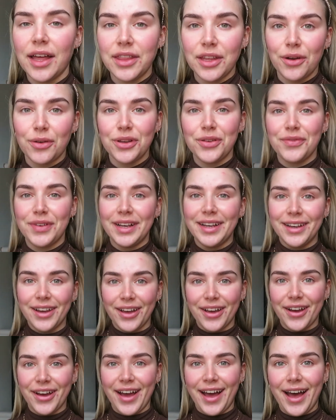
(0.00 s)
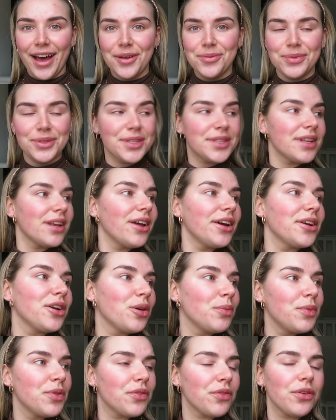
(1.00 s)
and the only really light I had was the light
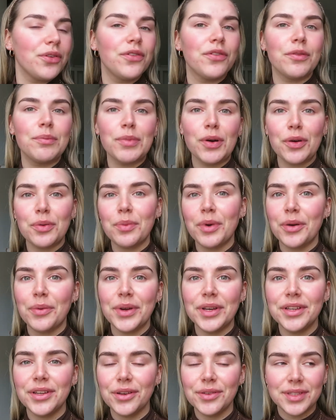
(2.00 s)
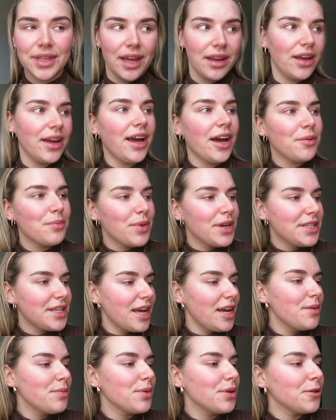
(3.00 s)
coming through from both my windows, and I had my
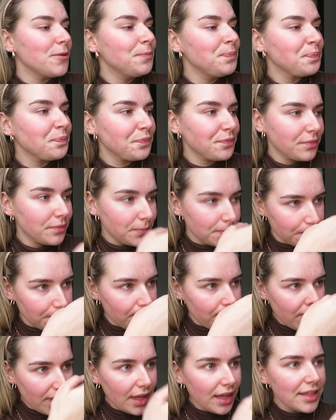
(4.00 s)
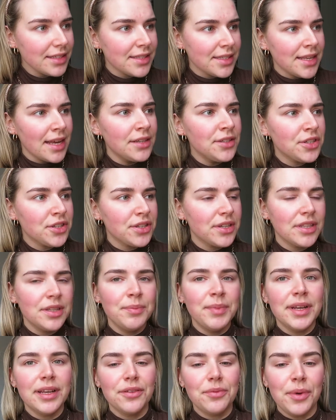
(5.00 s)
table centered in the
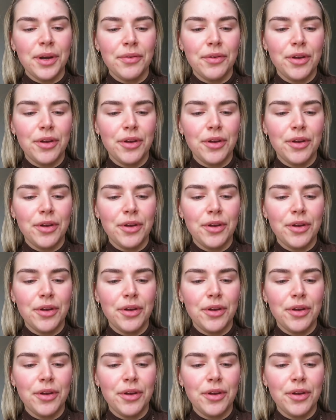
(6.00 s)
middle of my